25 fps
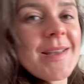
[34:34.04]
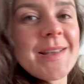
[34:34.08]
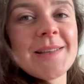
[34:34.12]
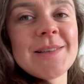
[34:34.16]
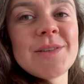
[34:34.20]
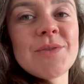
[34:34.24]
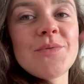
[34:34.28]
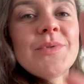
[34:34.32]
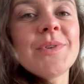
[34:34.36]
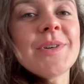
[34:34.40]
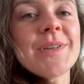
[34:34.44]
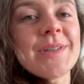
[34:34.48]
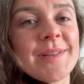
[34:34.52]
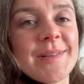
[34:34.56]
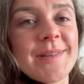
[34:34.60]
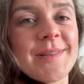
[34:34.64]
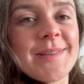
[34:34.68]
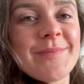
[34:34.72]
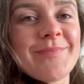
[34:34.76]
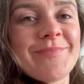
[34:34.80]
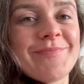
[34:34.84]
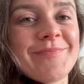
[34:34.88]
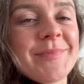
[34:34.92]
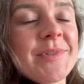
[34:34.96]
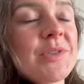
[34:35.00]
It's all good.
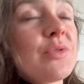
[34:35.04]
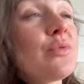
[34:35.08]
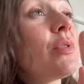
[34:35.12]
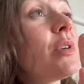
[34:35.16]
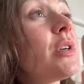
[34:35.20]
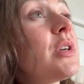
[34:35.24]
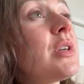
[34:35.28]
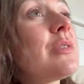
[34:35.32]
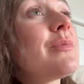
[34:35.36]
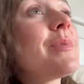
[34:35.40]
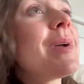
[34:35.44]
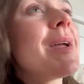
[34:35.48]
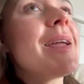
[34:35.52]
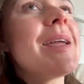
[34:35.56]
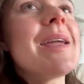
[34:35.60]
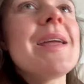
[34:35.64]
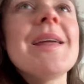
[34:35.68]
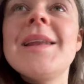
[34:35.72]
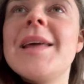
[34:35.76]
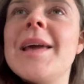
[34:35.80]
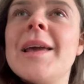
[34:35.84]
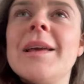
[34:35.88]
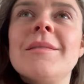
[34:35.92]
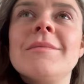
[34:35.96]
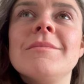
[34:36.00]
It's all good. We're
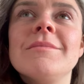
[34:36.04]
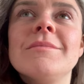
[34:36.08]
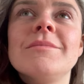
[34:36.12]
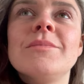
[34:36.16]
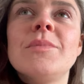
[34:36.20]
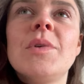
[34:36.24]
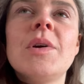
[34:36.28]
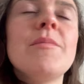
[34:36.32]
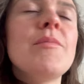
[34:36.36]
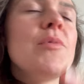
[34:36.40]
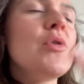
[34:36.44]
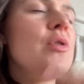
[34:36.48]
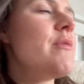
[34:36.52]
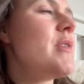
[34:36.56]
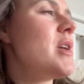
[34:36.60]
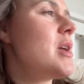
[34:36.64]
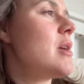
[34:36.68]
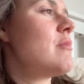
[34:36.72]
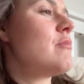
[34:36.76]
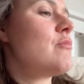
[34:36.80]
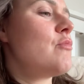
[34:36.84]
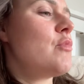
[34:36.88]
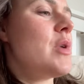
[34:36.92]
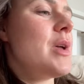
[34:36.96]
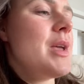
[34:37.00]
healing. We're moving, we're